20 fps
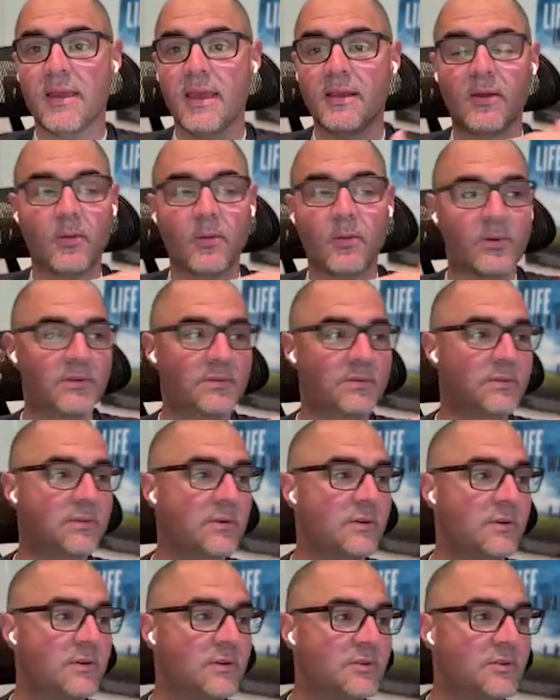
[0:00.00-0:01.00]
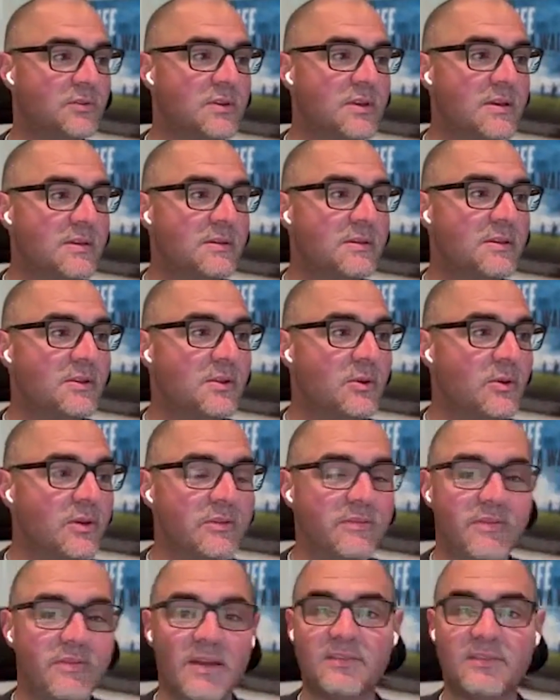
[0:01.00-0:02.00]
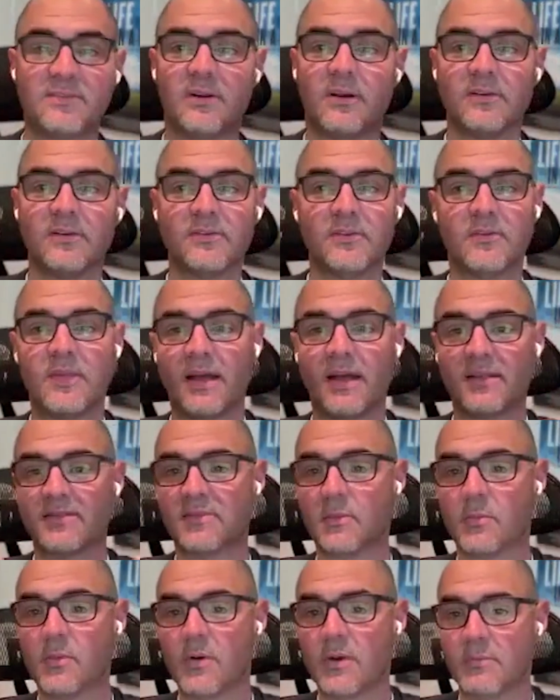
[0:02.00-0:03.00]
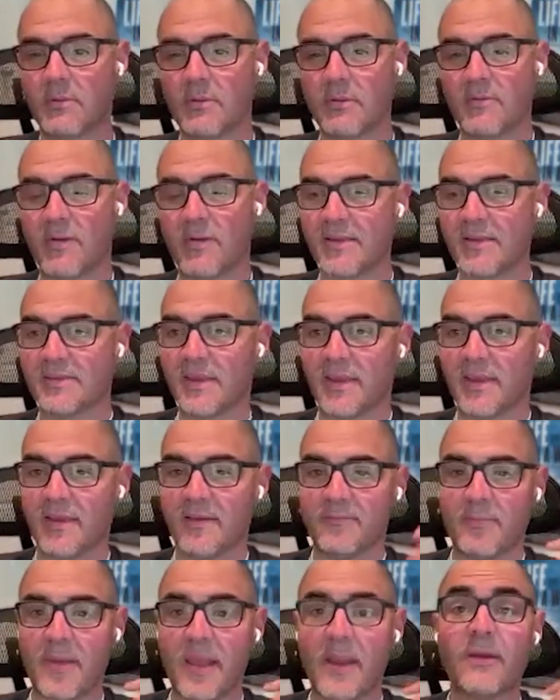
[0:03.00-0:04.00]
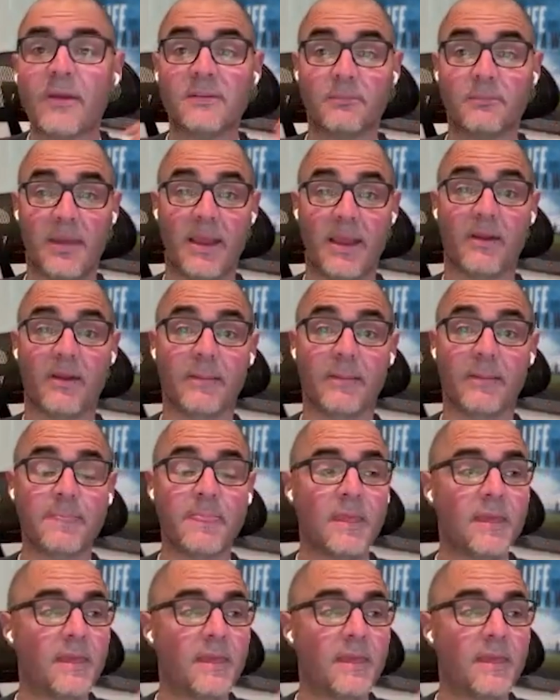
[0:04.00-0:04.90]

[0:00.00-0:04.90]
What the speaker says: and going to those, events are. So that's the one advice I give parent to parent.